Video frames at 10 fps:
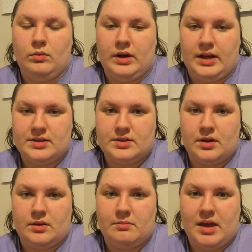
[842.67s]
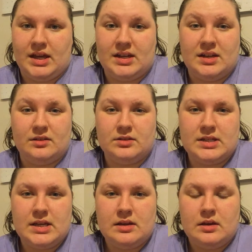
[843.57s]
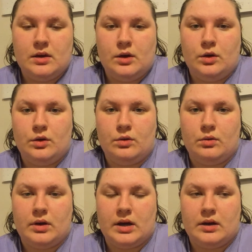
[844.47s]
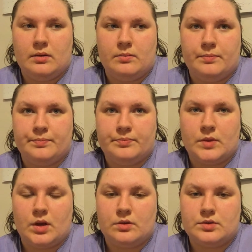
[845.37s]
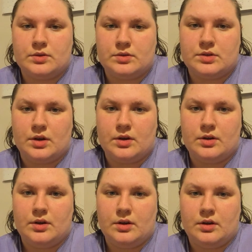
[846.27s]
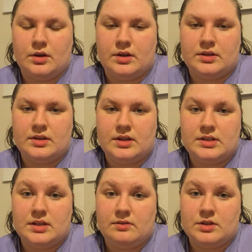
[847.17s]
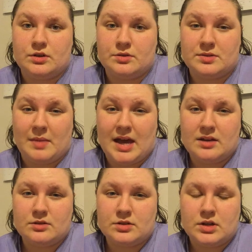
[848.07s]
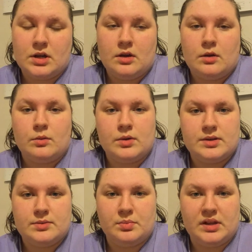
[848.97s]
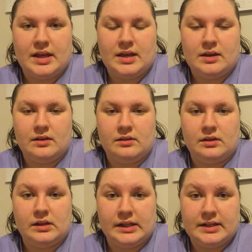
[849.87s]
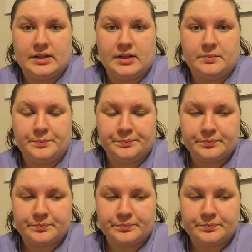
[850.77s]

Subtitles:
when I saw it, Megan Hilty, who also starred on the TV show Smash, was playing Glinda,